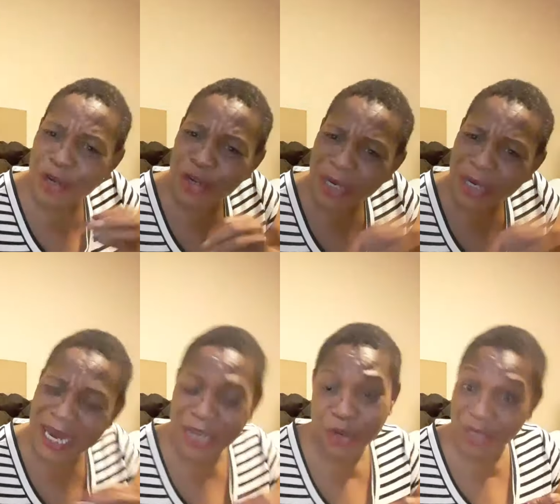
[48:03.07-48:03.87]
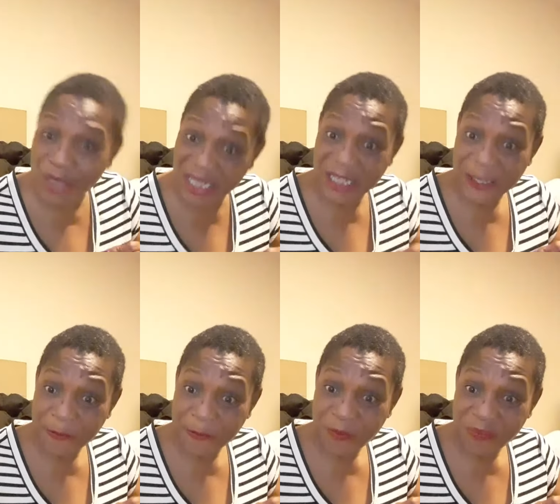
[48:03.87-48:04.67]
not in the country.
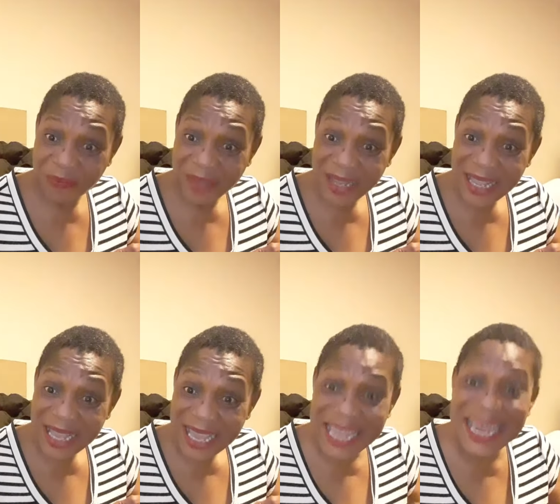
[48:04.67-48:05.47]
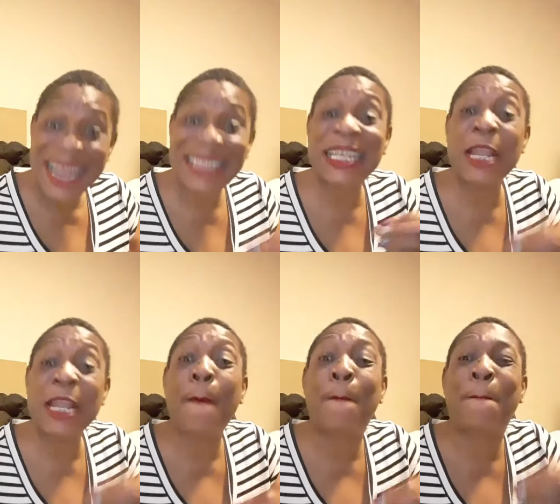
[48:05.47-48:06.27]
In a
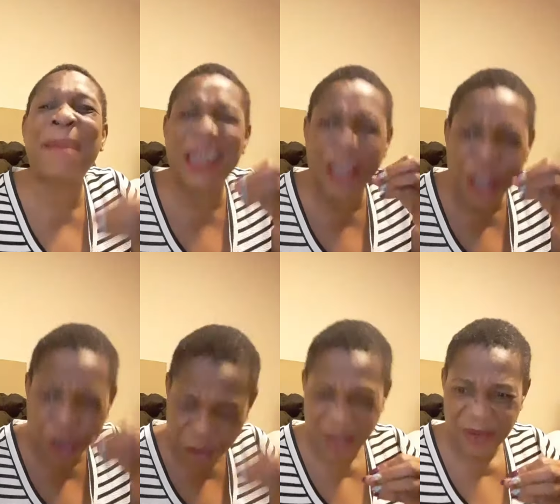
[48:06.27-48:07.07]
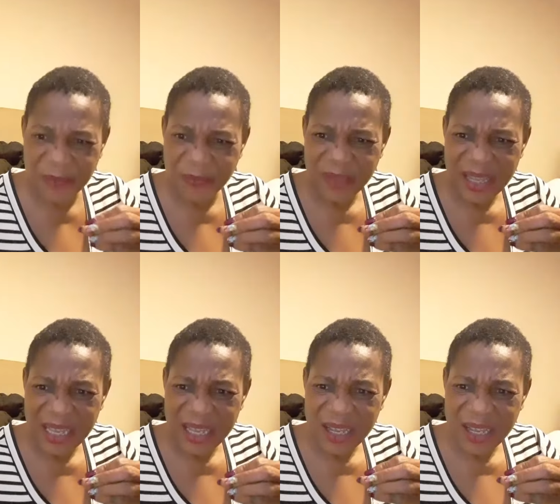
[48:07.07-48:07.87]
city billion.
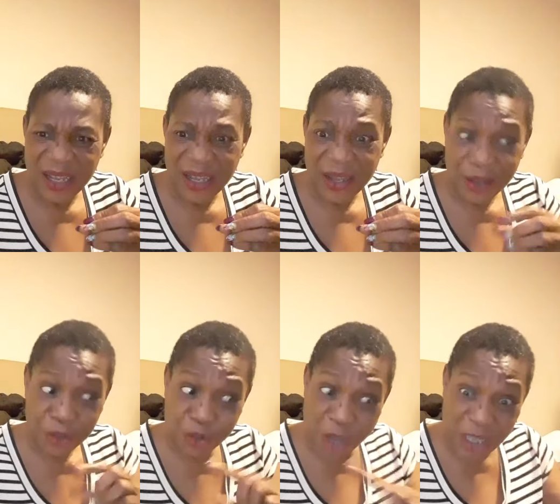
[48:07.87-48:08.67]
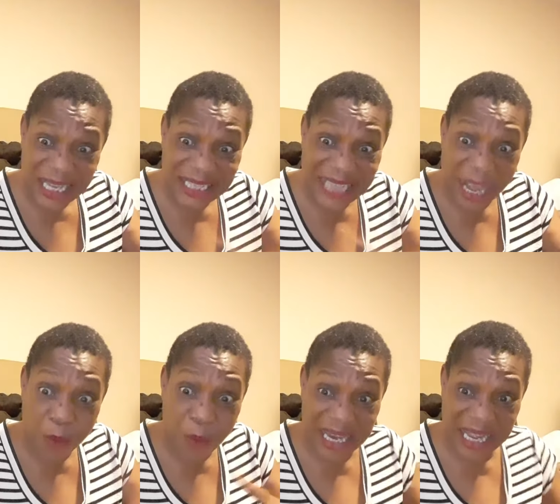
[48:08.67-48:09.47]
Just inside
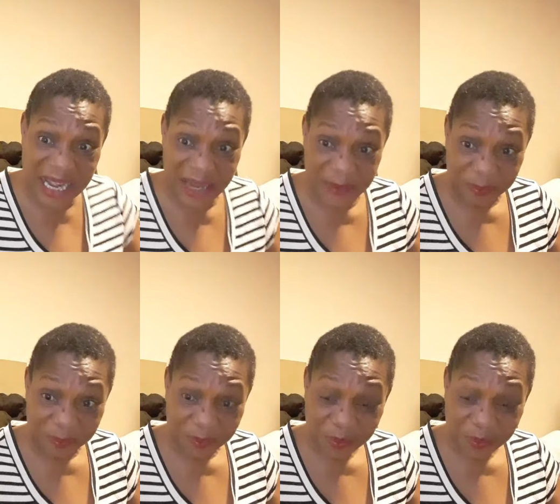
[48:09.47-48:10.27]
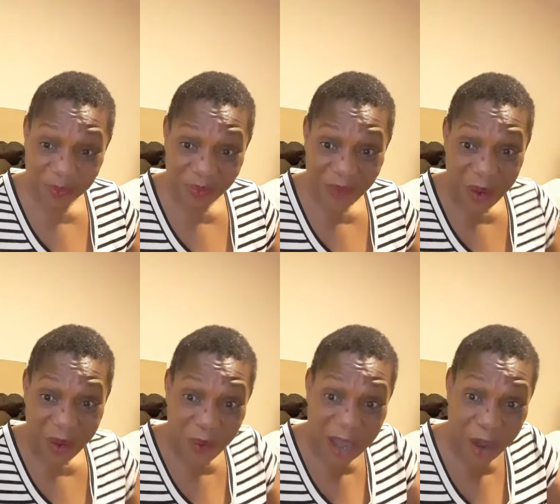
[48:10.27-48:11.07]
1 year.
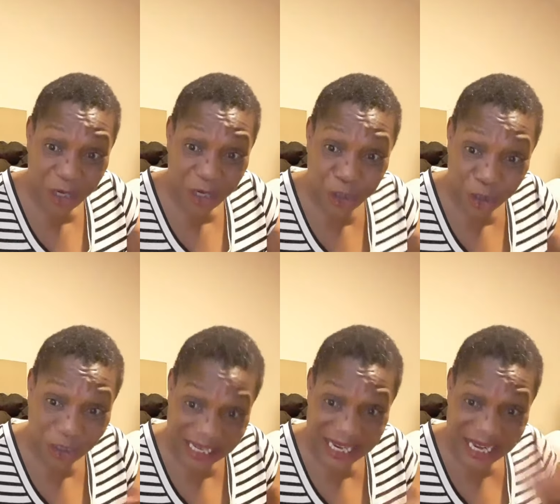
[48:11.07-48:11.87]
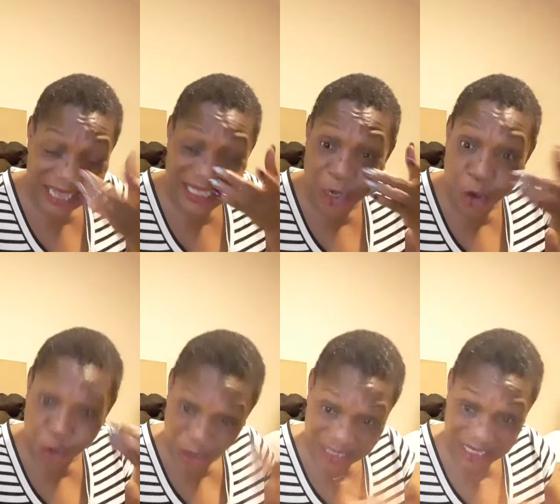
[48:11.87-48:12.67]
Where Auditor General say
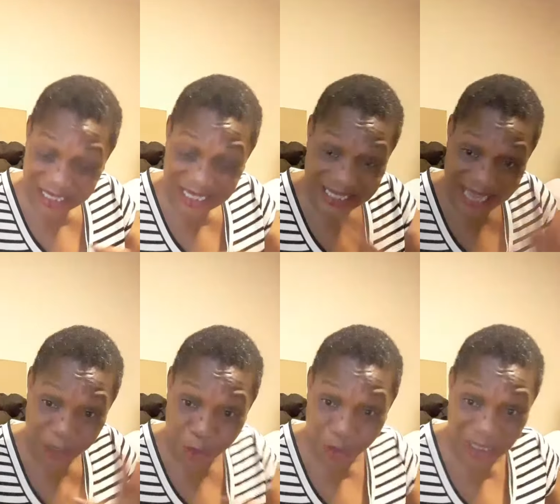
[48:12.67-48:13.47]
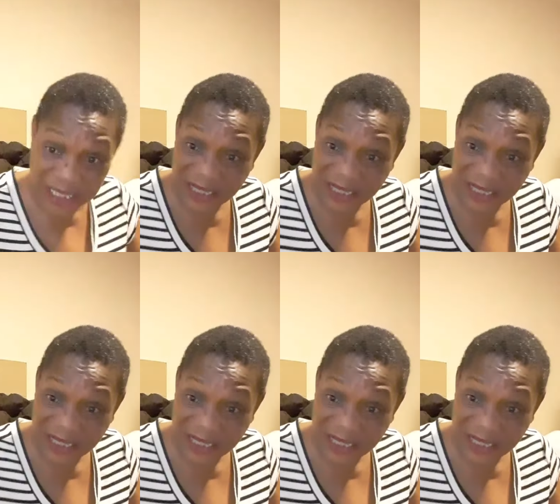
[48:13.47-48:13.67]
loss inside the country.